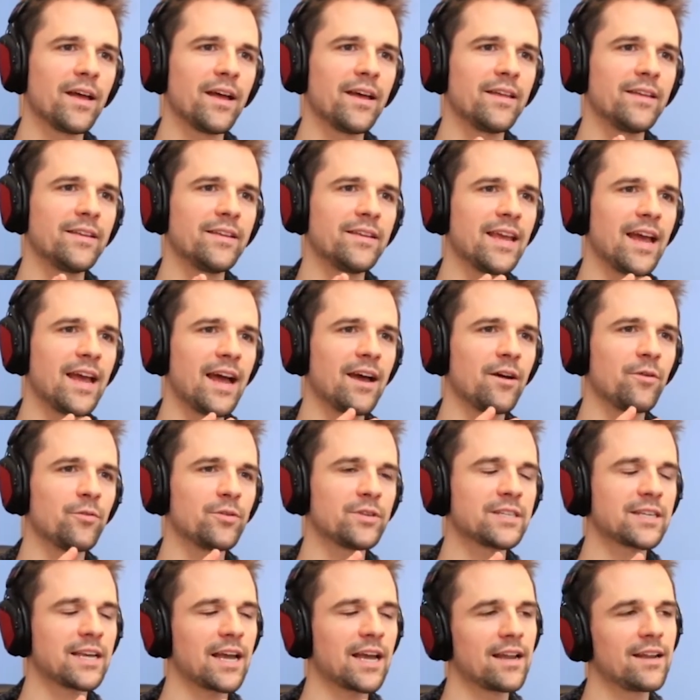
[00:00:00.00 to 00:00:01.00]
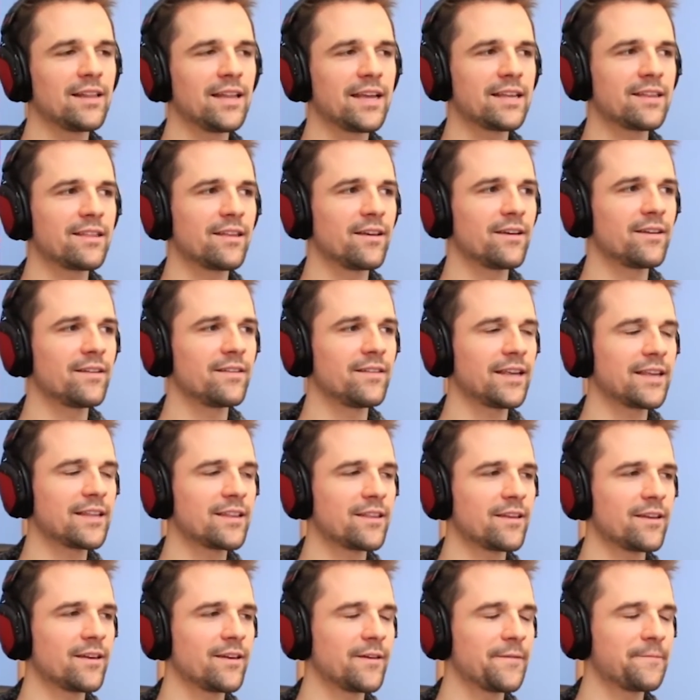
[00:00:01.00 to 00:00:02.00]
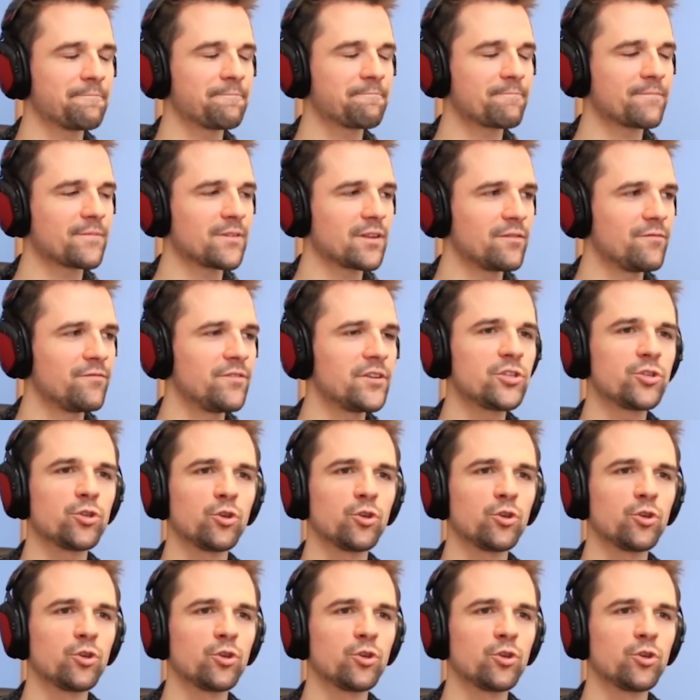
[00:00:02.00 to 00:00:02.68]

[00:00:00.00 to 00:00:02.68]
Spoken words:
Yeah, it was kind of like the Vitru.